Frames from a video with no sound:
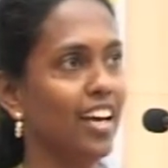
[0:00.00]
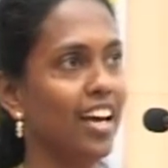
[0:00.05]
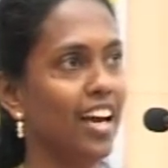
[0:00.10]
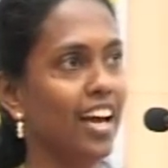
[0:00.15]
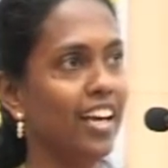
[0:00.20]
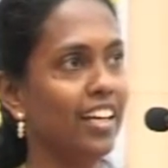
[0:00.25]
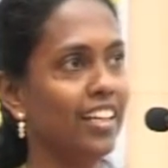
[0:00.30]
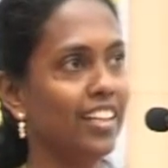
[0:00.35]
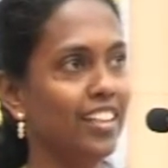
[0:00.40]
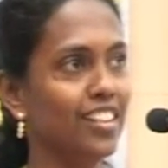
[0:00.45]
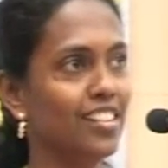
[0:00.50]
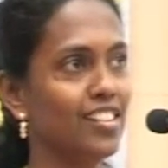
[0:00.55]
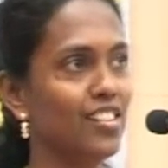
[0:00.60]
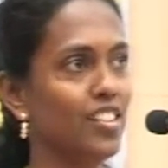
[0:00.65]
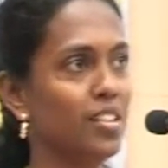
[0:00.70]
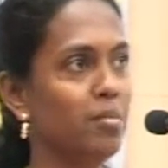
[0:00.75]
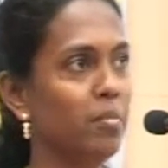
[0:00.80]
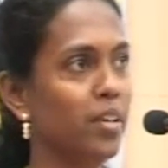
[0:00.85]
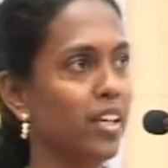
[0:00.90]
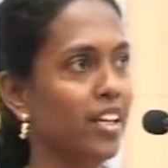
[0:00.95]
and he can
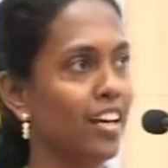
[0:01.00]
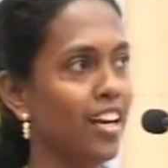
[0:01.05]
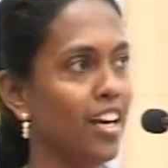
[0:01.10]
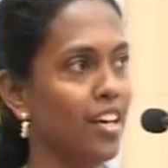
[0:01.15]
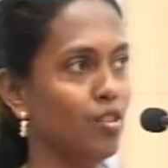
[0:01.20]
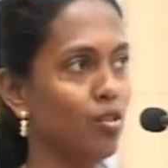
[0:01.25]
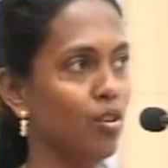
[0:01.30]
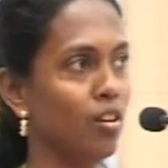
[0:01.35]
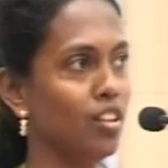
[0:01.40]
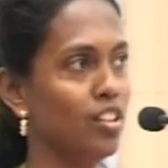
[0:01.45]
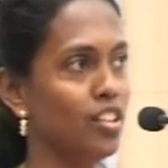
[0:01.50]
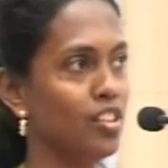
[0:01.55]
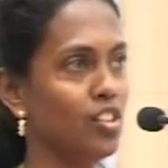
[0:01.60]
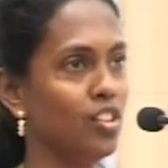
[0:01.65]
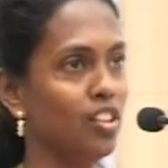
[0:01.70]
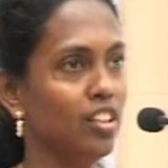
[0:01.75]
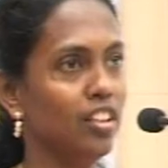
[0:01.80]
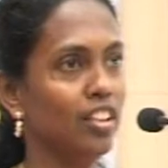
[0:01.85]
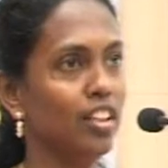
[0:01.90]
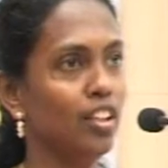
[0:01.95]
see my class, all the
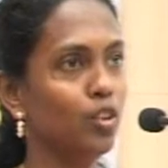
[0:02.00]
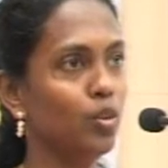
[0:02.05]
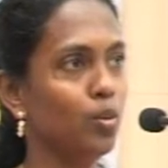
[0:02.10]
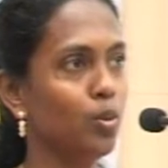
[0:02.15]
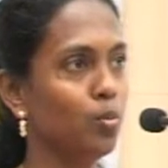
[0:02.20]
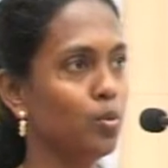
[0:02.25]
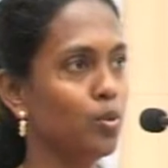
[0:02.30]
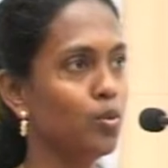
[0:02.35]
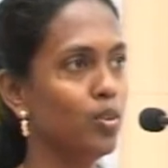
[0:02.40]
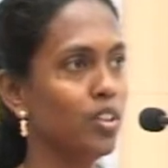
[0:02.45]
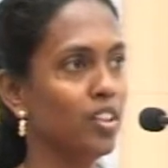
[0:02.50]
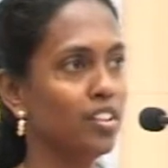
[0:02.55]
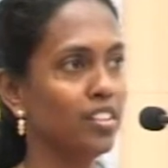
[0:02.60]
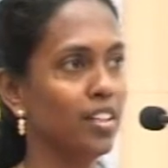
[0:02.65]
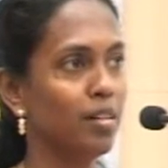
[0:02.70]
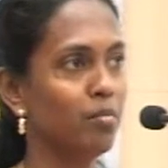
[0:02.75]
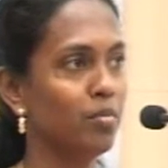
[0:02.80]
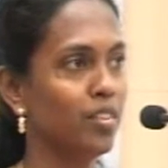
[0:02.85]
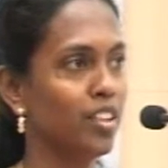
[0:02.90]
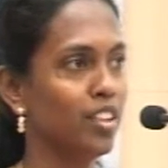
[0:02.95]
children in groups doing
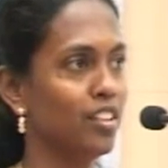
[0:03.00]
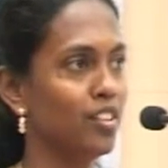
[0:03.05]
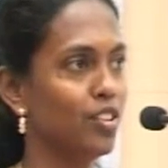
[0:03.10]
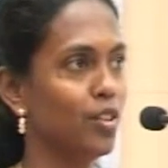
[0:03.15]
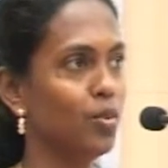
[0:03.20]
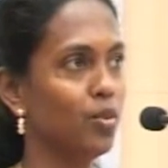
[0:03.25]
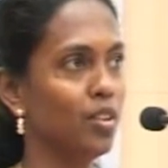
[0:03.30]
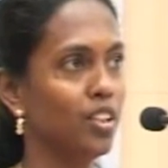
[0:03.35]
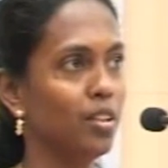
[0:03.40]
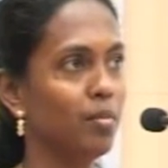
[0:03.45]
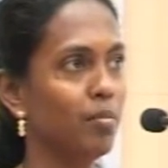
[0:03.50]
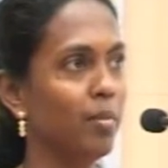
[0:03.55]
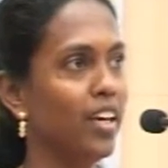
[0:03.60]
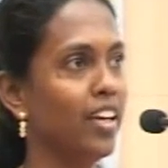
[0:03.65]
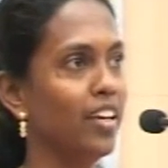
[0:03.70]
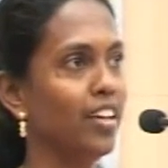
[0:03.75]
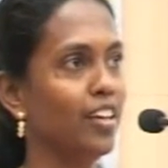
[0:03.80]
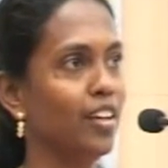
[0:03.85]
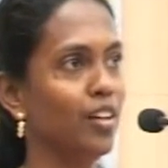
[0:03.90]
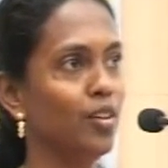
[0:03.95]
something, shouting,
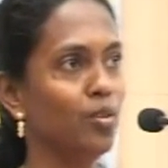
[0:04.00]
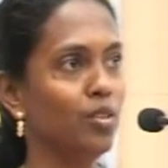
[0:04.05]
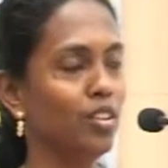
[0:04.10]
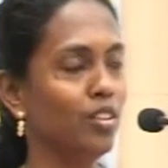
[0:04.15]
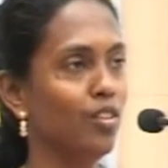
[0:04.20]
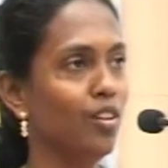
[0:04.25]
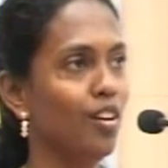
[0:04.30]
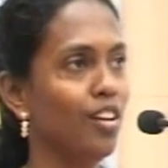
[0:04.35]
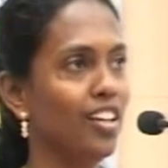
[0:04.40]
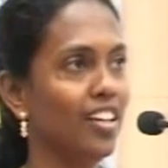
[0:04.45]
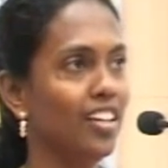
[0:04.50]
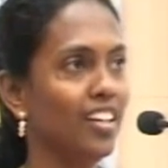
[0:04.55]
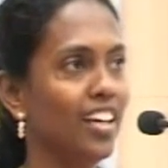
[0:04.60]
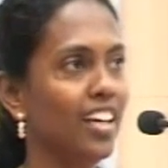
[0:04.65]
playing around and all.